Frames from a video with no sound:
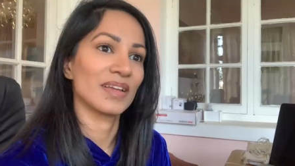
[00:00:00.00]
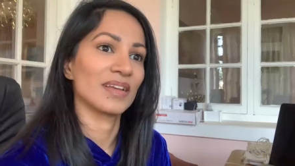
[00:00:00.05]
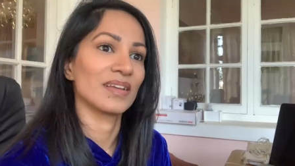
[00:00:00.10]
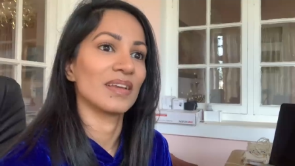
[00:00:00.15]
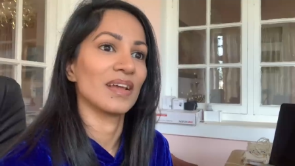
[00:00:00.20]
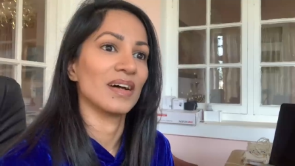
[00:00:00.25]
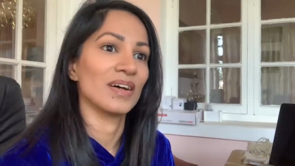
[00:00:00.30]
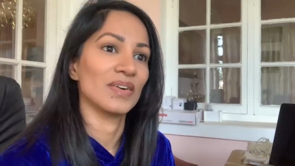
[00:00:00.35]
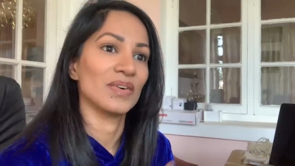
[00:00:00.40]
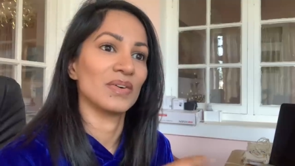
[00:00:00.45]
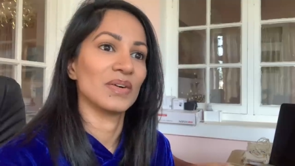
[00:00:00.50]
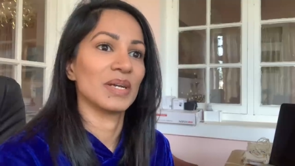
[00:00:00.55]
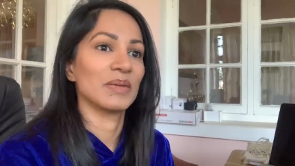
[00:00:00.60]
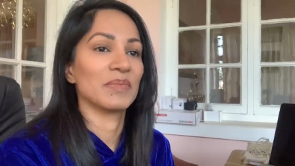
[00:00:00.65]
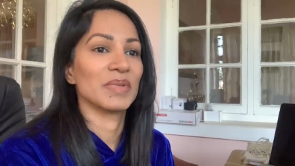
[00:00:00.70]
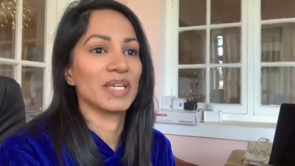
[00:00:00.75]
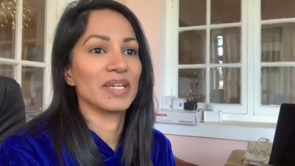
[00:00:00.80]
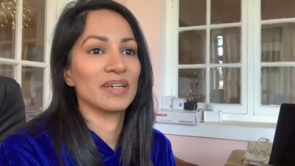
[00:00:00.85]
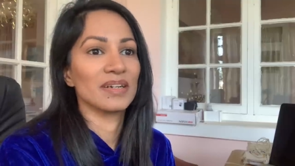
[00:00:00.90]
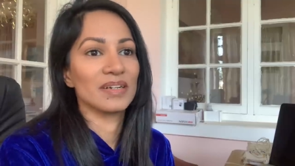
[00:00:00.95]
And now I'm
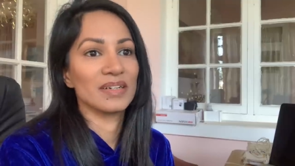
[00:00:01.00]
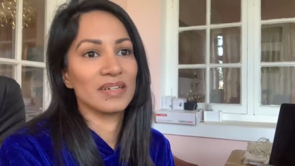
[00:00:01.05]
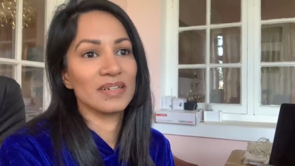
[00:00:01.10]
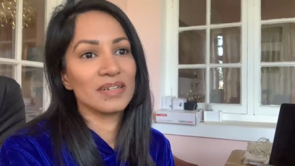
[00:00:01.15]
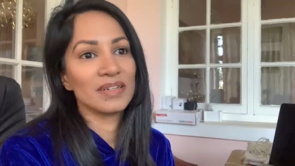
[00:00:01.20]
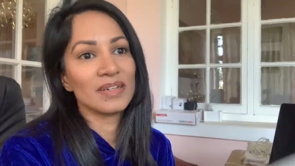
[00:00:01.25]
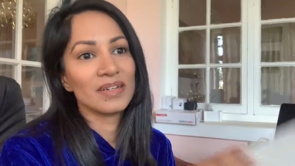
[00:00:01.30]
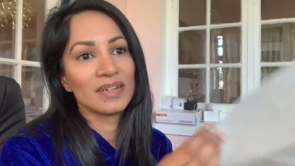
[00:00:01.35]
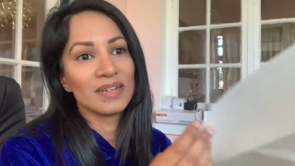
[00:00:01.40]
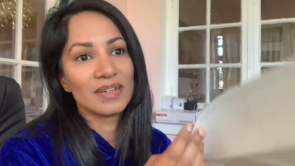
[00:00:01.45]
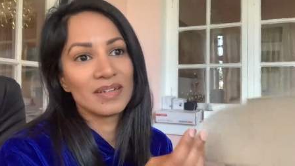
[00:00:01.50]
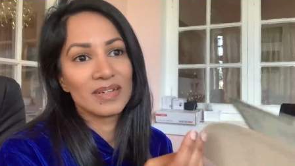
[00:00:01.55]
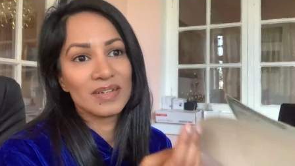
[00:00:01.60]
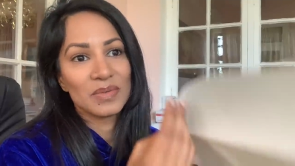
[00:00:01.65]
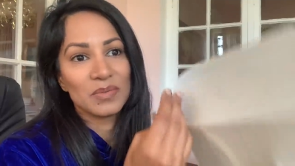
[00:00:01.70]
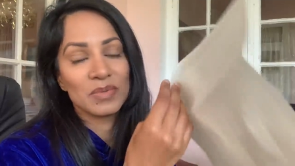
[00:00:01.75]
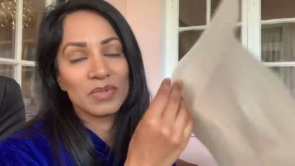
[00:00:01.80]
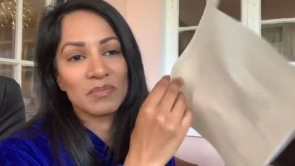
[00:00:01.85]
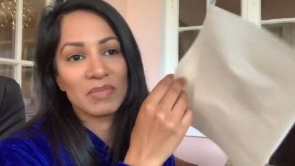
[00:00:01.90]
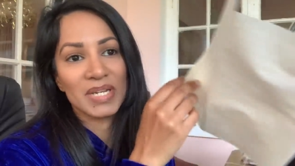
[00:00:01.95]
here
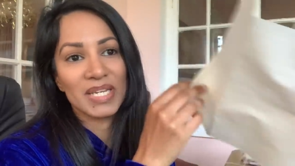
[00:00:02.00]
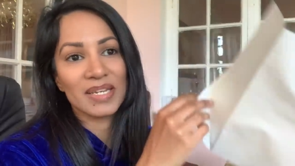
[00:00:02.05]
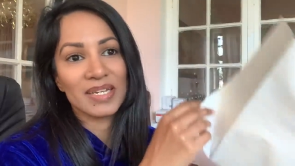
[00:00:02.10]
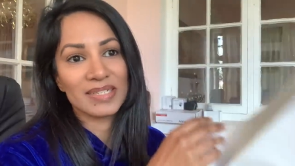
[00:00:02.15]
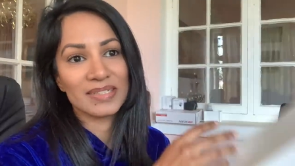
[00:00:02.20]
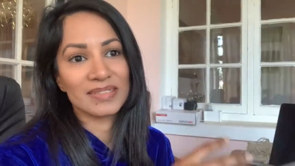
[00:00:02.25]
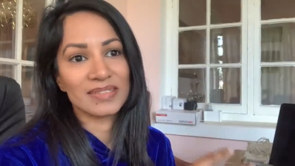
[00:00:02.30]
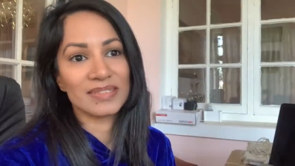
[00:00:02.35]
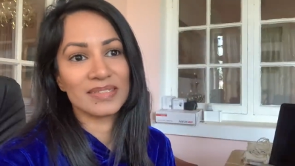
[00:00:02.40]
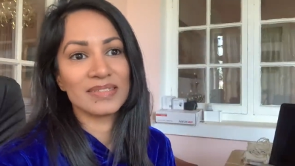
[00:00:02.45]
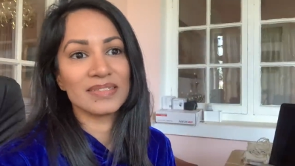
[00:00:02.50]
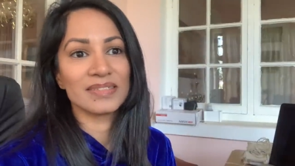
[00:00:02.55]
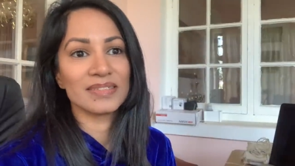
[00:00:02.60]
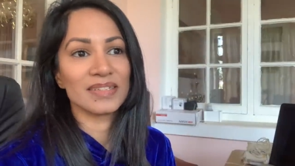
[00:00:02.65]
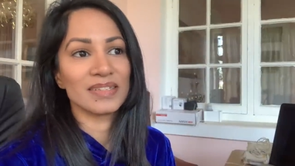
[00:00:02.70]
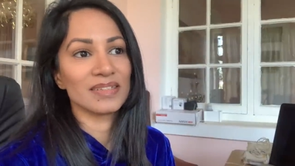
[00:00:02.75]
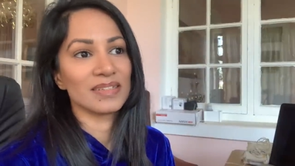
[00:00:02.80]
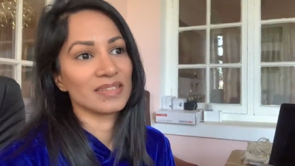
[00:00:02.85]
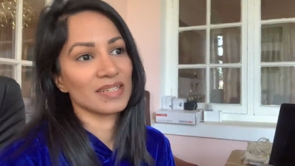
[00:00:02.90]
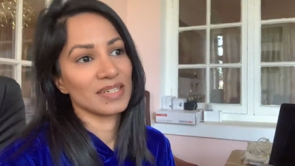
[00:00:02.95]
with my license
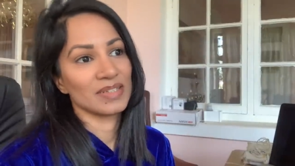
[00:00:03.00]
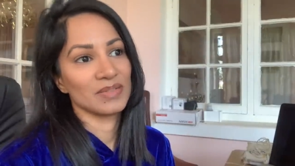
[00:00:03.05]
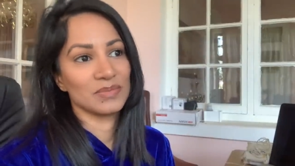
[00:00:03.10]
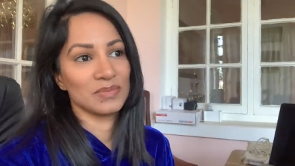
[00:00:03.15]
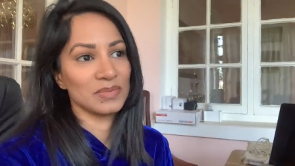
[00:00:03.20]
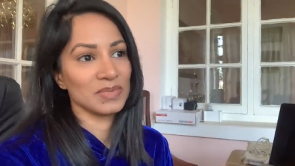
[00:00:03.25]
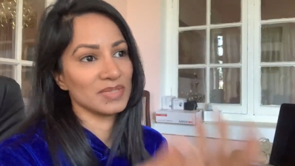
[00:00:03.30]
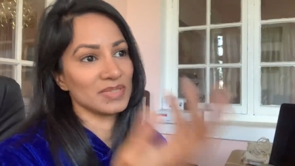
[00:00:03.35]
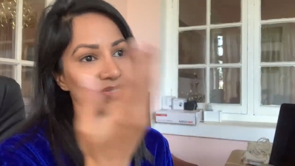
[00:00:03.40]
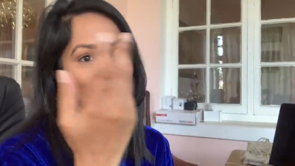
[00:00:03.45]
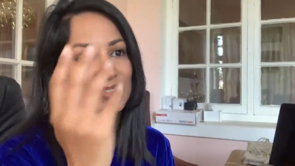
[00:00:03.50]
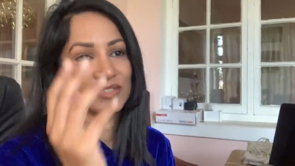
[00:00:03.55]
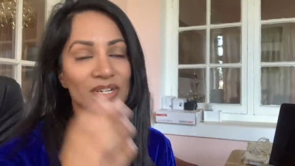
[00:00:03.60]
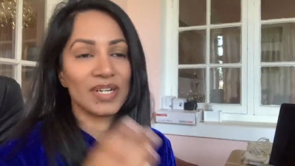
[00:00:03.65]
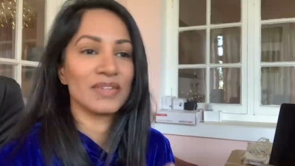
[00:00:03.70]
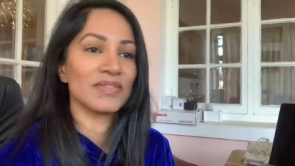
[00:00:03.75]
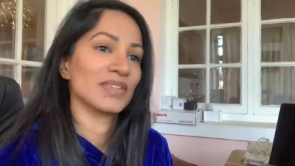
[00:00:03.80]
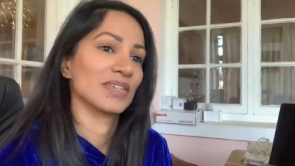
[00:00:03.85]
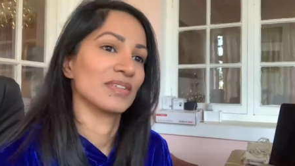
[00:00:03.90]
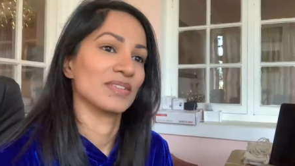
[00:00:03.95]
and I was
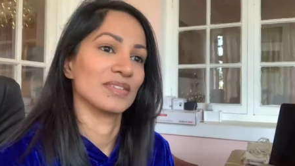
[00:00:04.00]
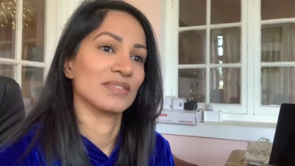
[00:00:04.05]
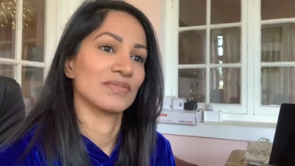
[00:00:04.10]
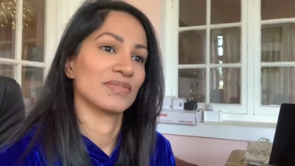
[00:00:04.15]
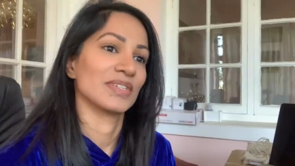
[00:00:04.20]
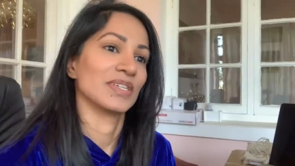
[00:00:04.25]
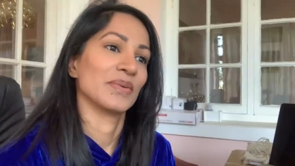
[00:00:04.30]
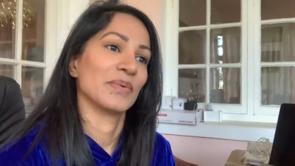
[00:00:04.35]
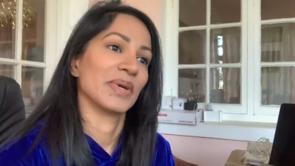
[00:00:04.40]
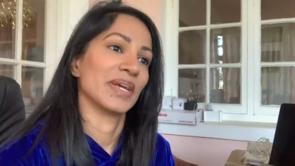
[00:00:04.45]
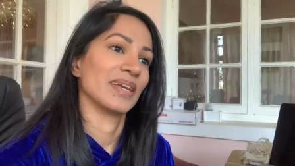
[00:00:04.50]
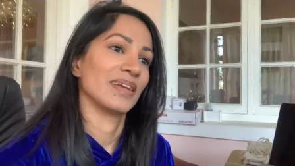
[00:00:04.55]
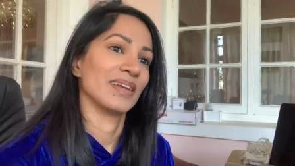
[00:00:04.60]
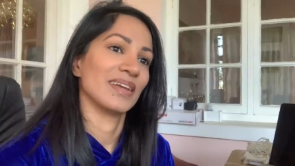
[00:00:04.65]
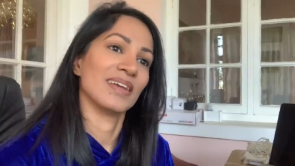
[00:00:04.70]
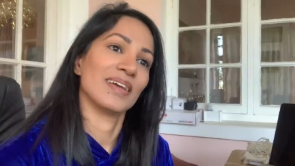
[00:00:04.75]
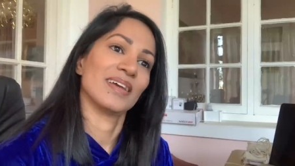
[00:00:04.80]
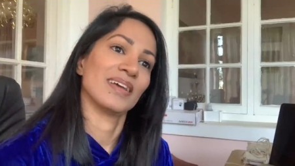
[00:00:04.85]
driving on the freeway